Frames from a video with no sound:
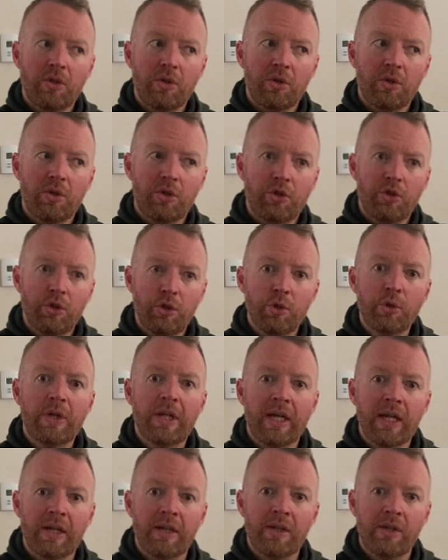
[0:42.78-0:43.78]
you
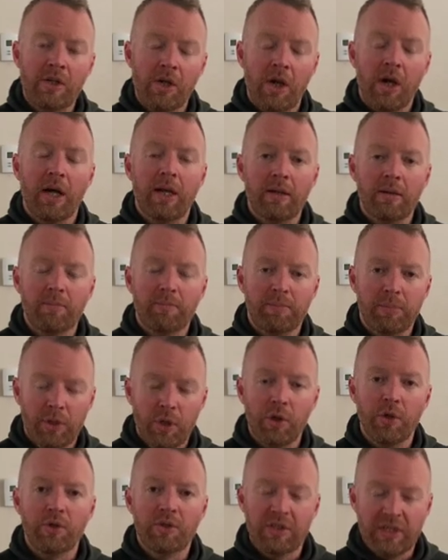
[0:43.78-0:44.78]
cannot
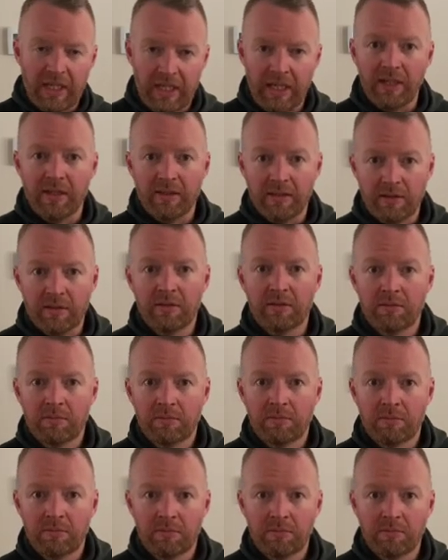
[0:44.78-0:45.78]
blow skins.
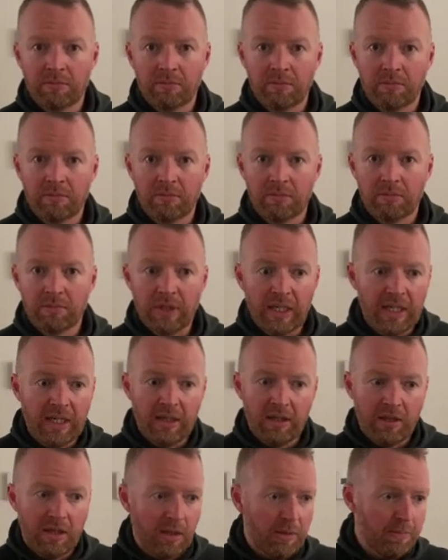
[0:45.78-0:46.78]

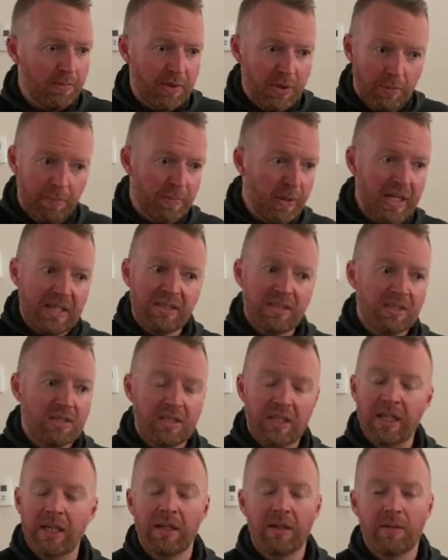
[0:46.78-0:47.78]
Like the
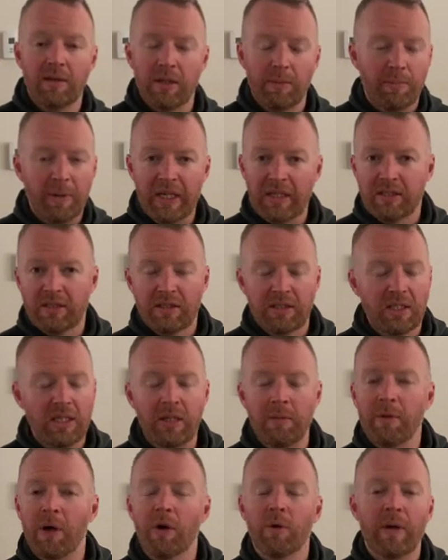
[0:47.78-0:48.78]
best
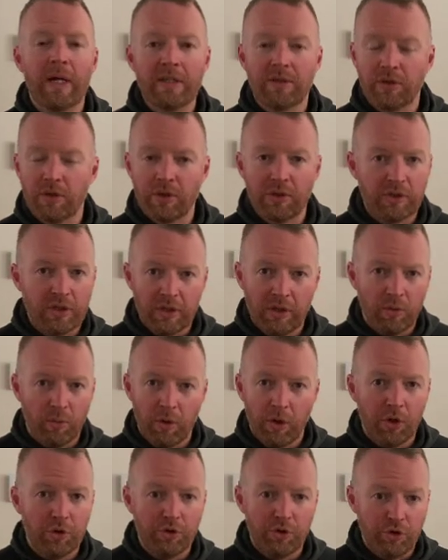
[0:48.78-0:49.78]
Skimo racers in the
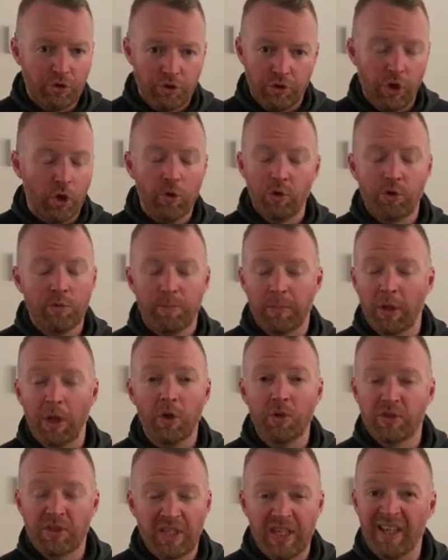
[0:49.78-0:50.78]
world don't
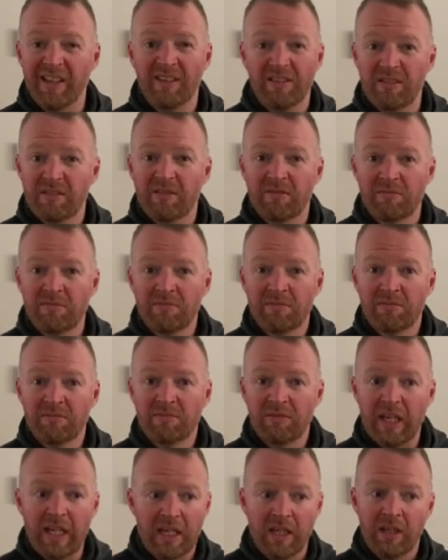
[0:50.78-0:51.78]
blow skins.
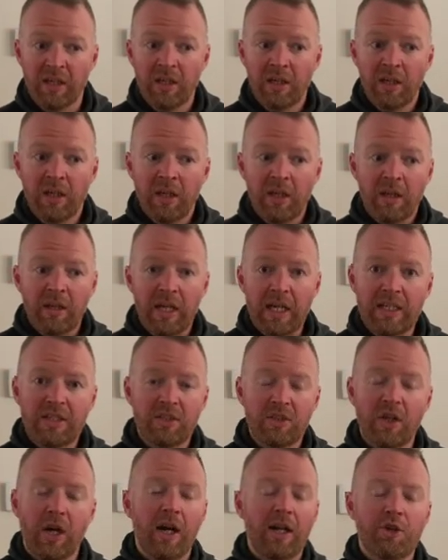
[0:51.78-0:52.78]
Like,
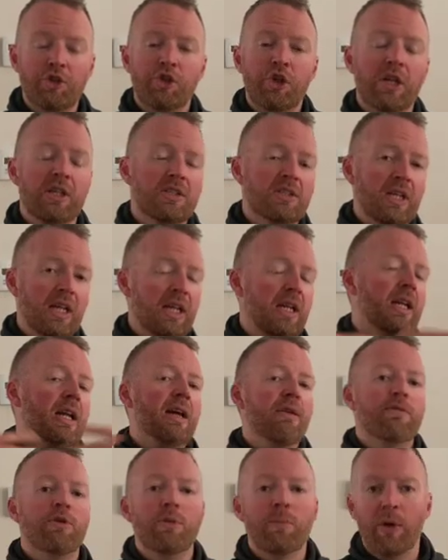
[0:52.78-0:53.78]
it's not just an
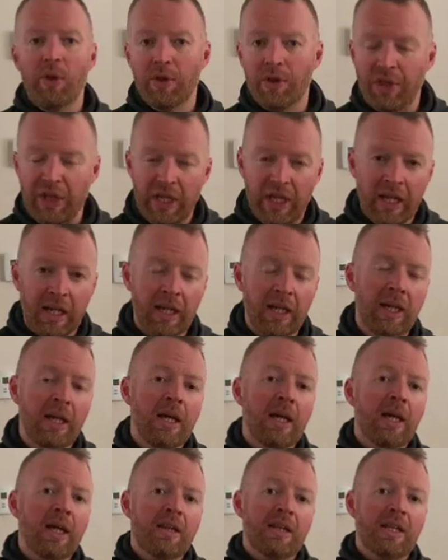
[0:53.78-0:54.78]
inevitable thing
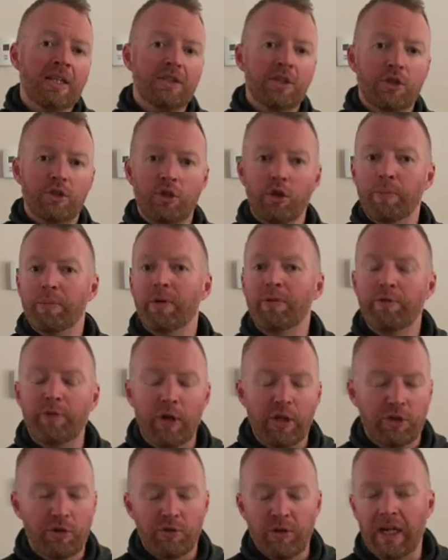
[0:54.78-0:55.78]
that's a super
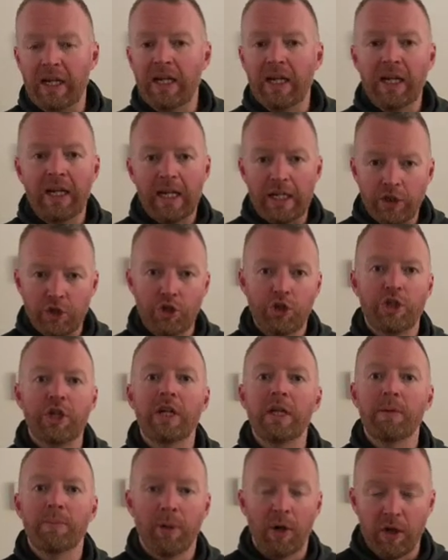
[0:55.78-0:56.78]
frustrating and
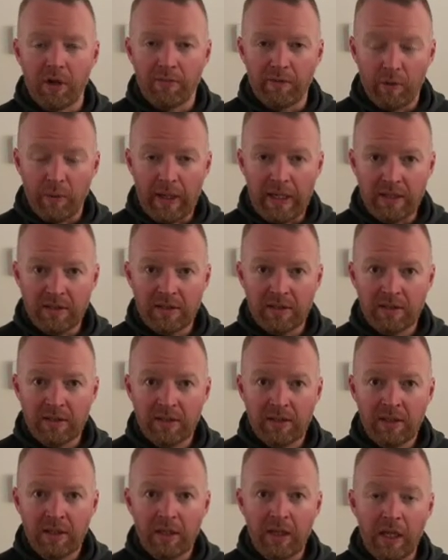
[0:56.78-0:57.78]
shitty part of a race.
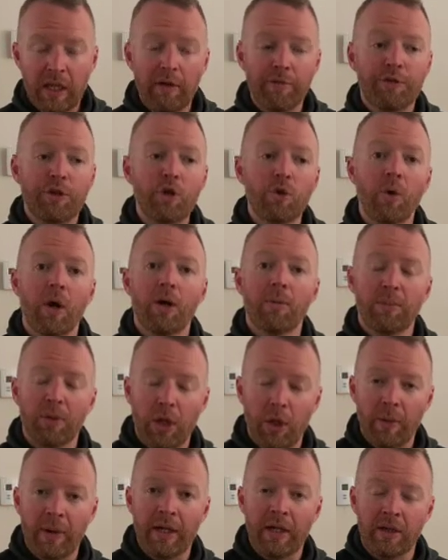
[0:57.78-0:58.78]
If you are
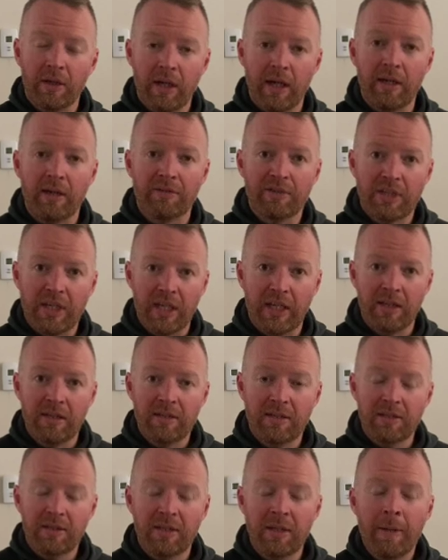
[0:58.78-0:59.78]
blowing a lot of
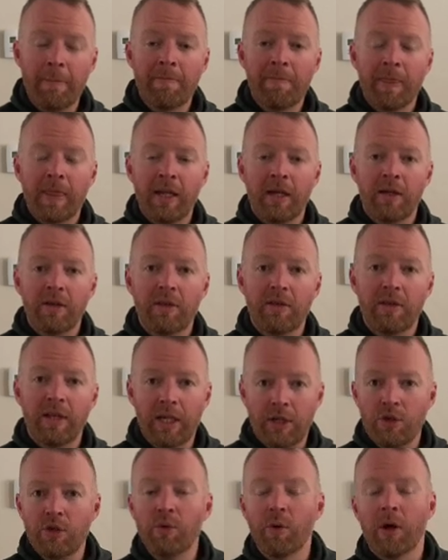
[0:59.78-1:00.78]
skins,
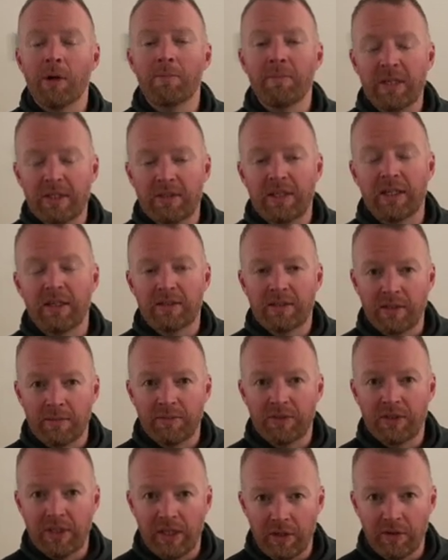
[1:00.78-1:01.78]
then you are missing
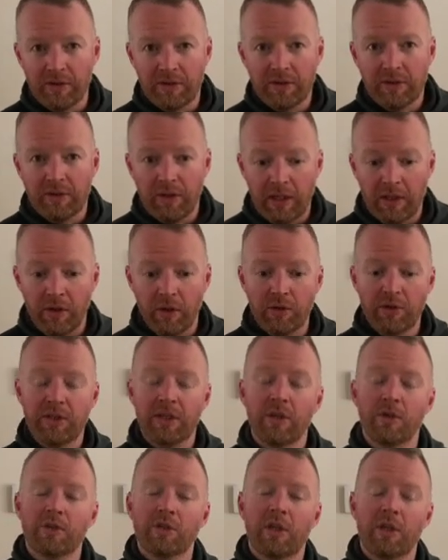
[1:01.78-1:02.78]
some skills, and those
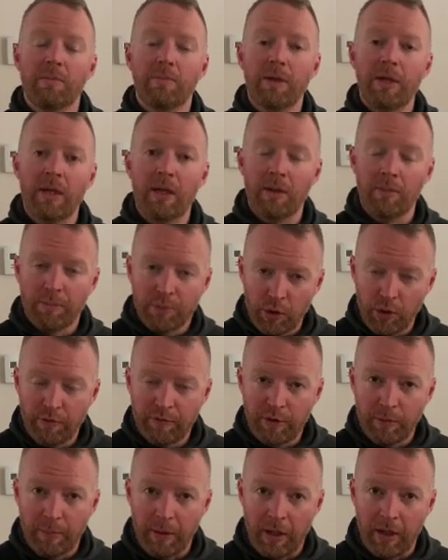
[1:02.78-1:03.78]
skills can be
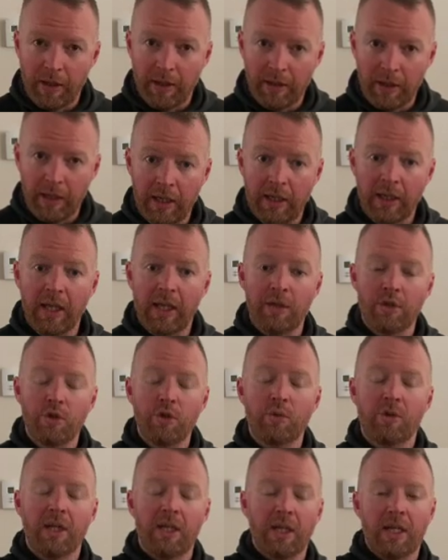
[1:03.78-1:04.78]
improved upon, then
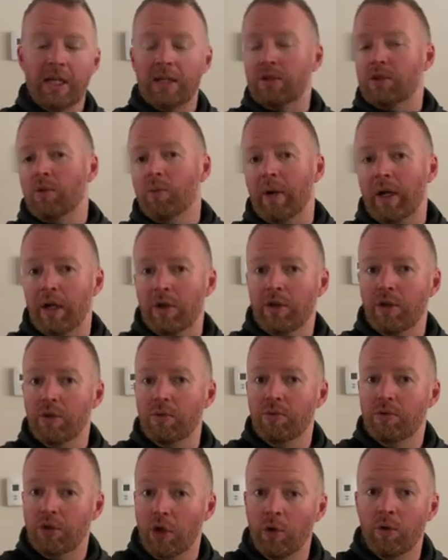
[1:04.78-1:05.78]
you can get to where you
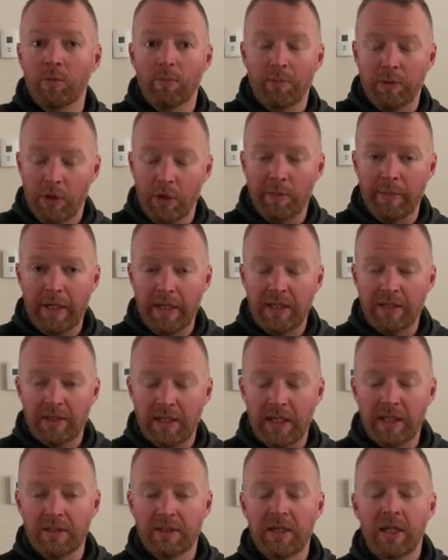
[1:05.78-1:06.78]
don't blow many
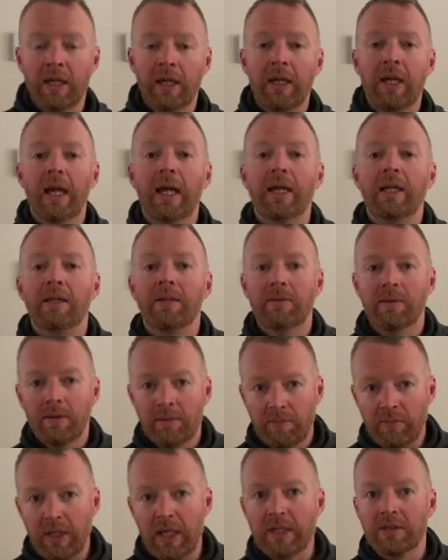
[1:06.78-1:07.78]
skins. And
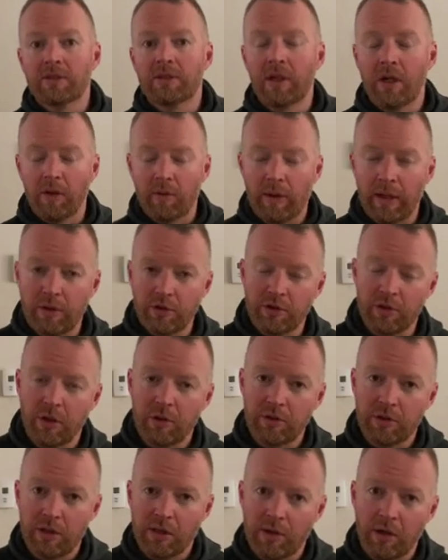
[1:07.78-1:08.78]
yes, Colorado snow
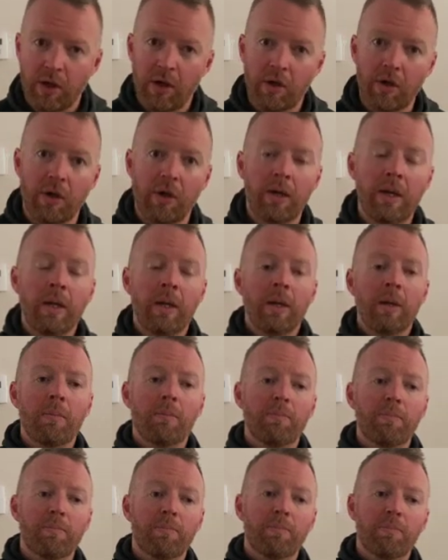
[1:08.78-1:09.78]
is a little harder,
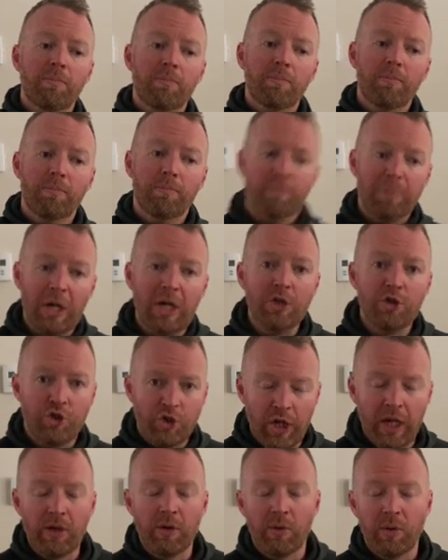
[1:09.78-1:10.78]
but
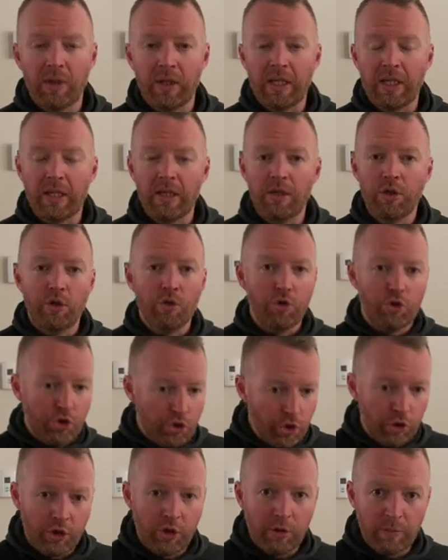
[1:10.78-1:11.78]
generally you
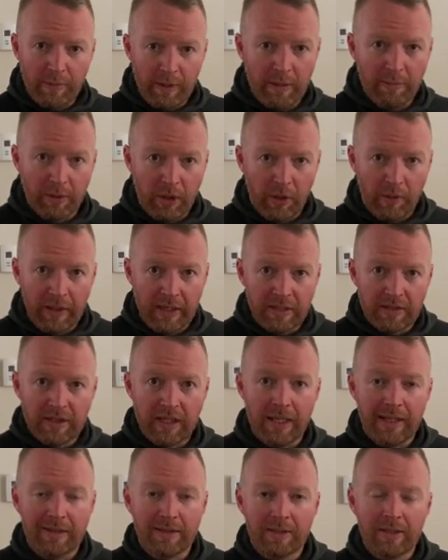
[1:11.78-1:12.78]
shouldn't be blowing
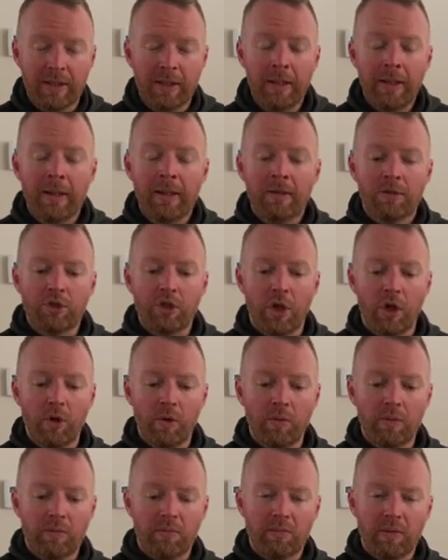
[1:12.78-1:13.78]
skins.
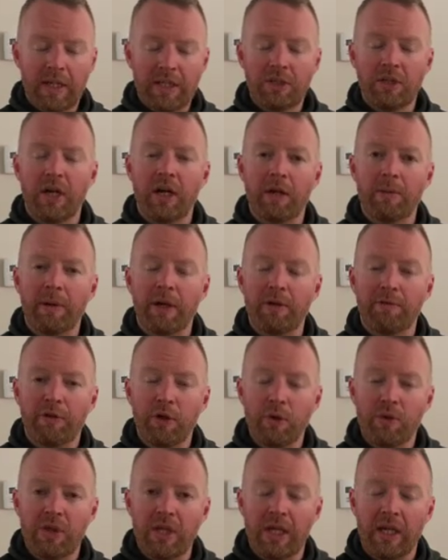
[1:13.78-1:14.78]
So let's talk about a
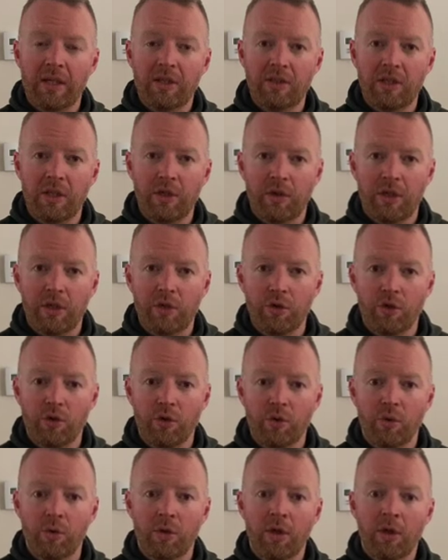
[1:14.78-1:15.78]
few things that you can
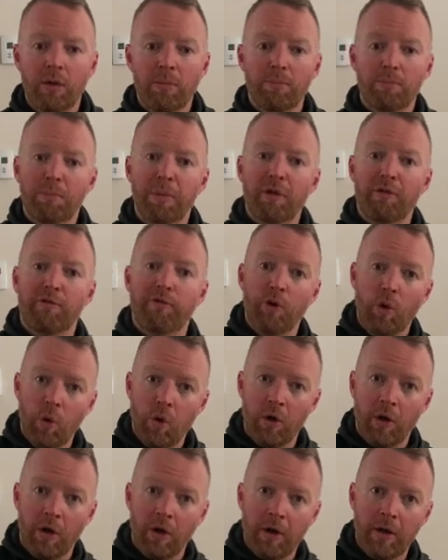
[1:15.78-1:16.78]
do
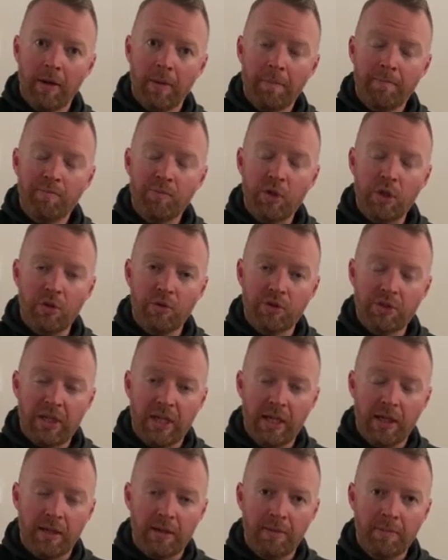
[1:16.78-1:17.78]
before you
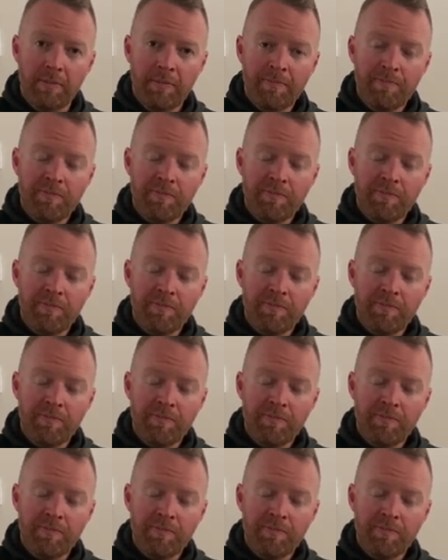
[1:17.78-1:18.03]
skin.